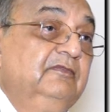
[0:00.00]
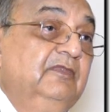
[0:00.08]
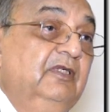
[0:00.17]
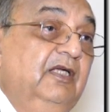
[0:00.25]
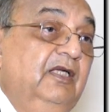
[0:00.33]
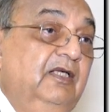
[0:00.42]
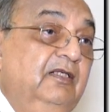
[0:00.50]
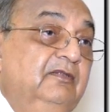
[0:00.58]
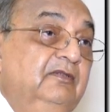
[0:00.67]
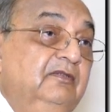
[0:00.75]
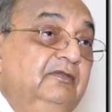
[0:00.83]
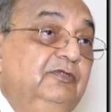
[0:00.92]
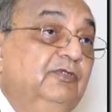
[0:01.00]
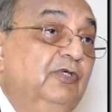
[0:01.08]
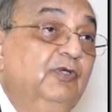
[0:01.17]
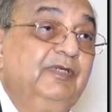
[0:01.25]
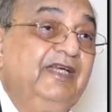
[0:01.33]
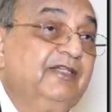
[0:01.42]
and you
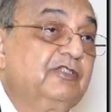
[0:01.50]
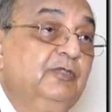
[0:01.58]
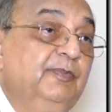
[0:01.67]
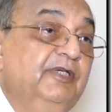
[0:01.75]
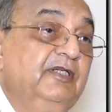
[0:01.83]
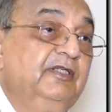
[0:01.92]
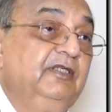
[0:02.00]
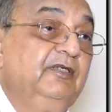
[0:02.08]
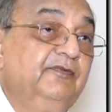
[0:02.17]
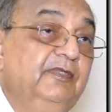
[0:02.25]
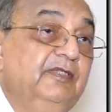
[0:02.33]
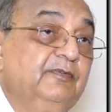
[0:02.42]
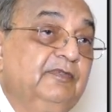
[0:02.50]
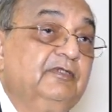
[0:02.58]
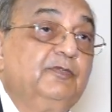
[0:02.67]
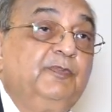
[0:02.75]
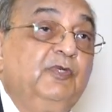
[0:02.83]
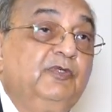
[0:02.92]
don't extubate even if the
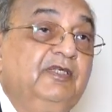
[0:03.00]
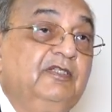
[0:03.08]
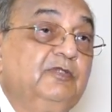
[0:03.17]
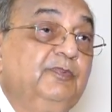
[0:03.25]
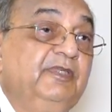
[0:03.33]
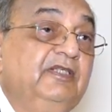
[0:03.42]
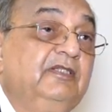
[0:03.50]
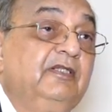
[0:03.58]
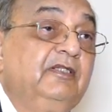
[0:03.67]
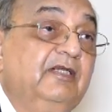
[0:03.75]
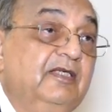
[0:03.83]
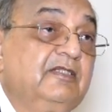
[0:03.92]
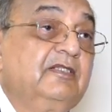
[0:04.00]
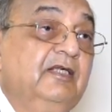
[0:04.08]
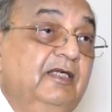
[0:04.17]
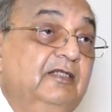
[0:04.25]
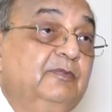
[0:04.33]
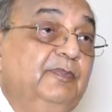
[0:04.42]
spontaneous breathing test
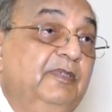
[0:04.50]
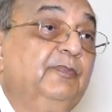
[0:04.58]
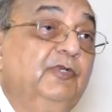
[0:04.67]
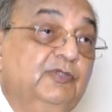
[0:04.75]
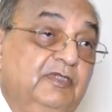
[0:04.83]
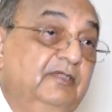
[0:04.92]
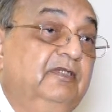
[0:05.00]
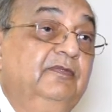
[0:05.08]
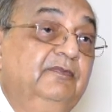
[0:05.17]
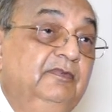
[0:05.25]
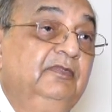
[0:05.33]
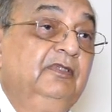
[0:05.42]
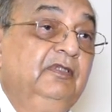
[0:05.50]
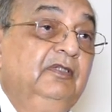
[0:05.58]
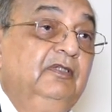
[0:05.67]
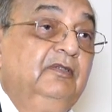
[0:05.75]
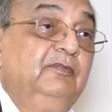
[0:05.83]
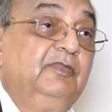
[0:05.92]
has been positive,
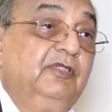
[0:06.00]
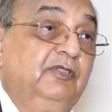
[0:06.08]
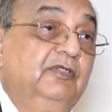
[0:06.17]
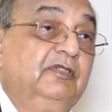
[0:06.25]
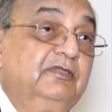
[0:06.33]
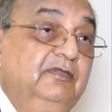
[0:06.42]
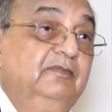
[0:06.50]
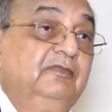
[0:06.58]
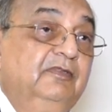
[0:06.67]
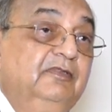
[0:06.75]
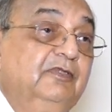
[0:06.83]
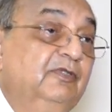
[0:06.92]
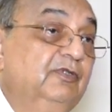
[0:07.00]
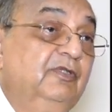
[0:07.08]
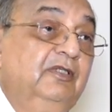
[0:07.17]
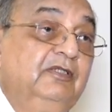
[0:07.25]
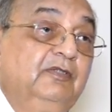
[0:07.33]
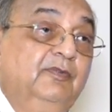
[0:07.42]
because
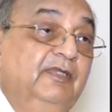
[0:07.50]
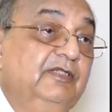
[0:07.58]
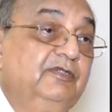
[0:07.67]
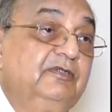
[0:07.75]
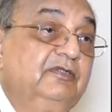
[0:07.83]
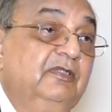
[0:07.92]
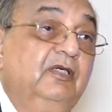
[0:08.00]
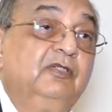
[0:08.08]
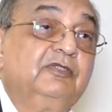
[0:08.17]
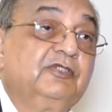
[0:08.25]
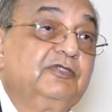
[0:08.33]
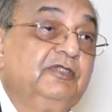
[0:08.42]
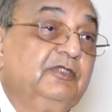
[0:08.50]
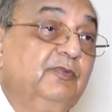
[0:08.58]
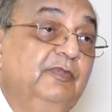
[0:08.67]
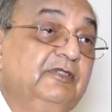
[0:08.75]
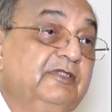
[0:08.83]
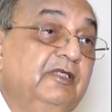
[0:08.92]
otherwise all the secretion
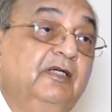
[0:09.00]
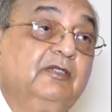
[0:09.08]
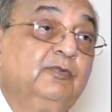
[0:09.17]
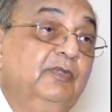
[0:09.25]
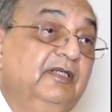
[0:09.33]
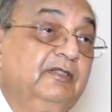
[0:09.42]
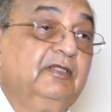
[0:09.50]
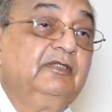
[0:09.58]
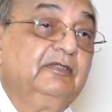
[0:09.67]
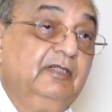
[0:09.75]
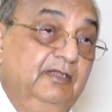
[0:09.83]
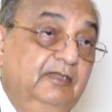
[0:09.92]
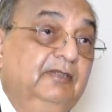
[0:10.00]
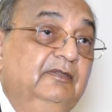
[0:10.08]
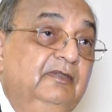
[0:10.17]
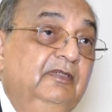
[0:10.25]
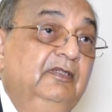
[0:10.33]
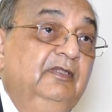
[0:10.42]
will start collecting in the lung.
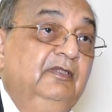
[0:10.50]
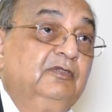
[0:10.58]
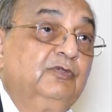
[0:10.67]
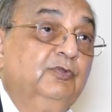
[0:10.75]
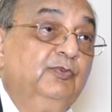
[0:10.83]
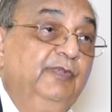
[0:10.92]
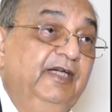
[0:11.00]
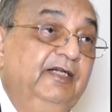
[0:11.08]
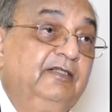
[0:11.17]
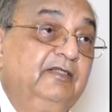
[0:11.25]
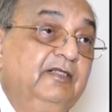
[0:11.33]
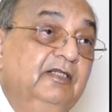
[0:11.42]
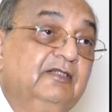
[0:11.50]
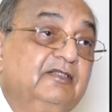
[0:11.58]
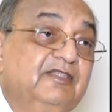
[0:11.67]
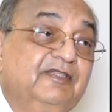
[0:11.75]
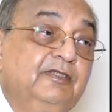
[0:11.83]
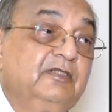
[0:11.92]
So wait till the
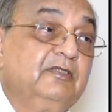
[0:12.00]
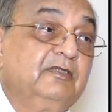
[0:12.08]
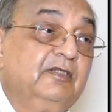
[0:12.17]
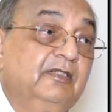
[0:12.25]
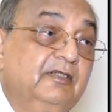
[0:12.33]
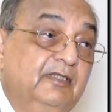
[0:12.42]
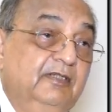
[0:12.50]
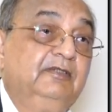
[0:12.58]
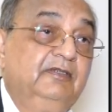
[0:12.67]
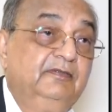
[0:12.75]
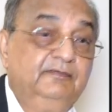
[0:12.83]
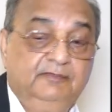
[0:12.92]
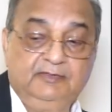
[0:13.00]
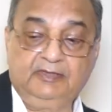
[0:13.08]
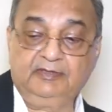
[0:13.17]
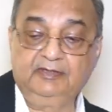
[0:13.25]
secretions are dried. Right?